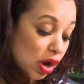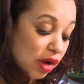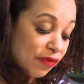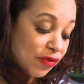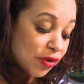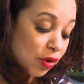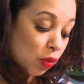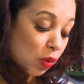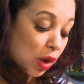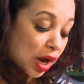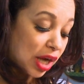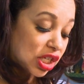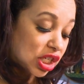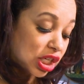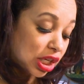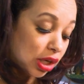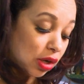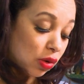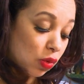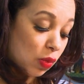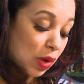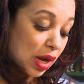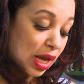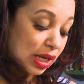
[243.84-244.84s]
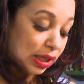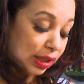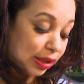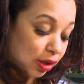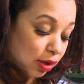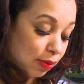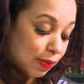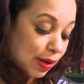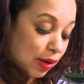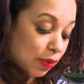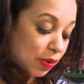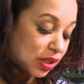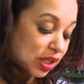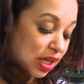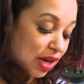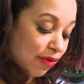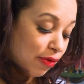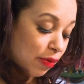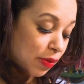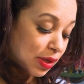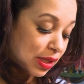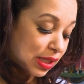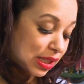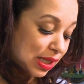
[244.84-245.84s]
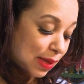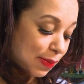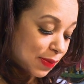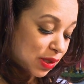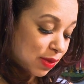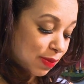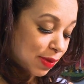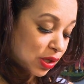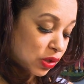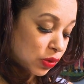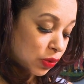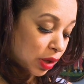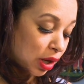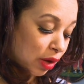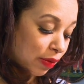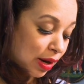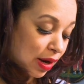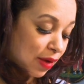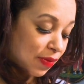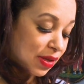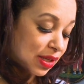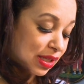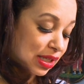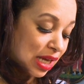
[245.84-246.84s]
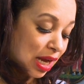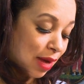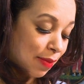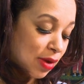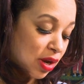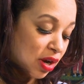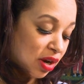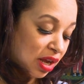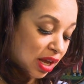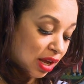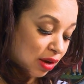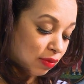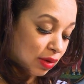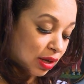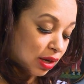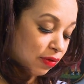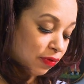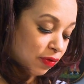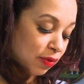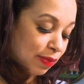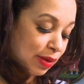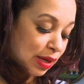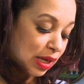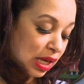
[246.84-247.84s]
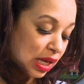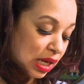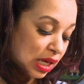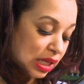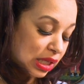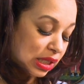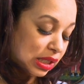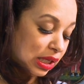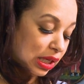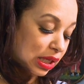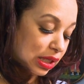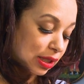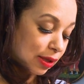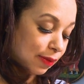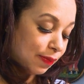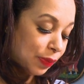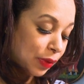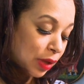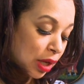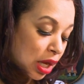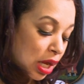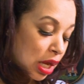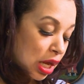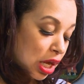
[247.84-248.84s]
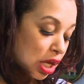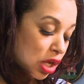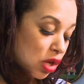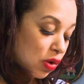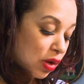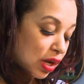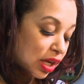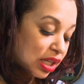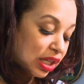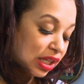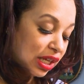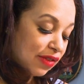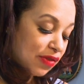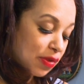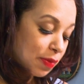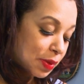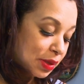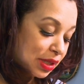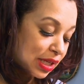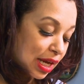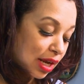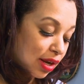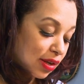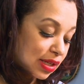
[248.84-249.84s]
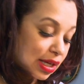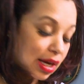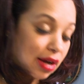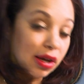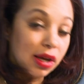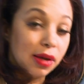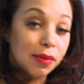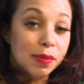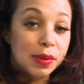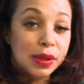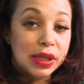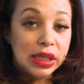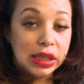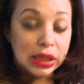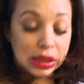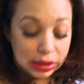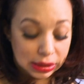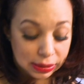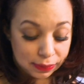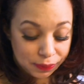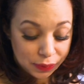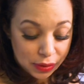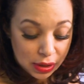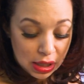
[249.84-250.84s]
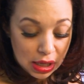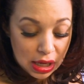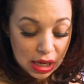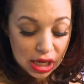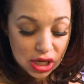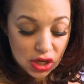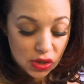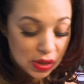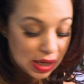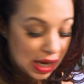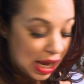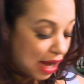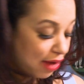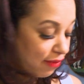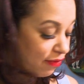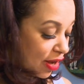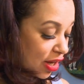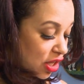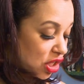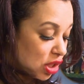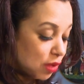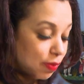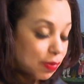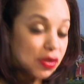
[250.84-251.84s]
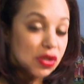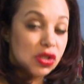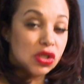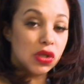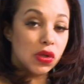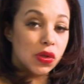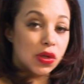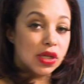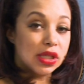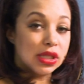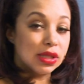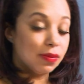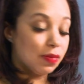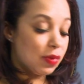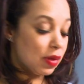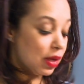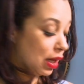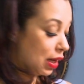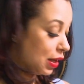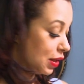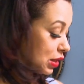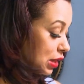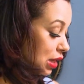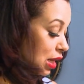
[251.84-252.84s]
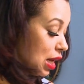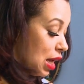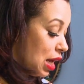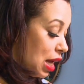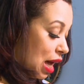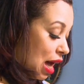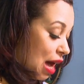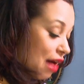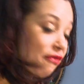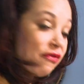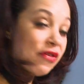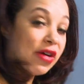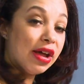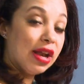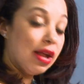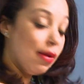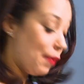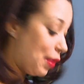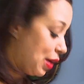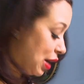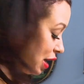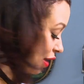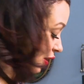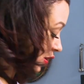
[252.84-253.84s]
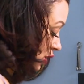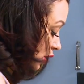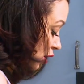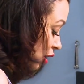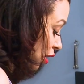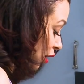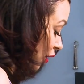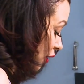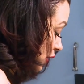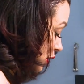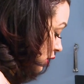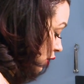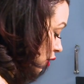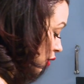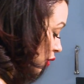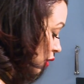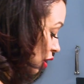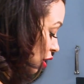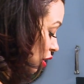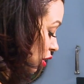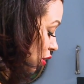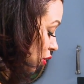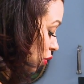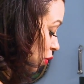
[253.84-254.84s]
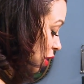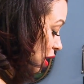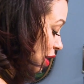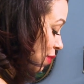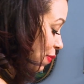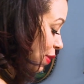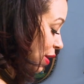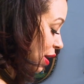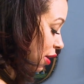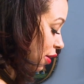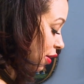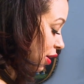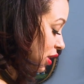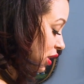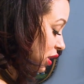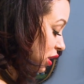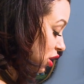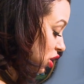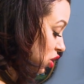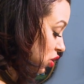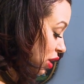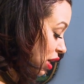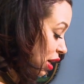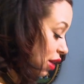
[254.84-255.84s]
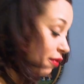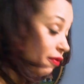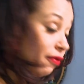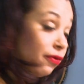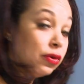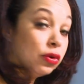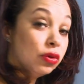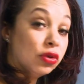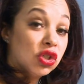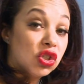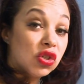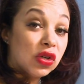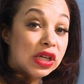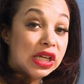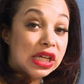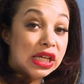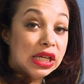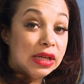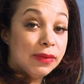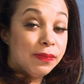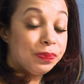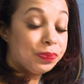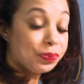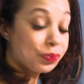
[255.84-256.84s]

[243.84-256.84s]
if you're watching your weight a little bit, which everyone seems to be doing around this time of year, getting ready for bikini season, you can leave the potatoes out completely and you can add vegetables to it or something else. I found empanadas are also a good way, parents, to try and fool tricky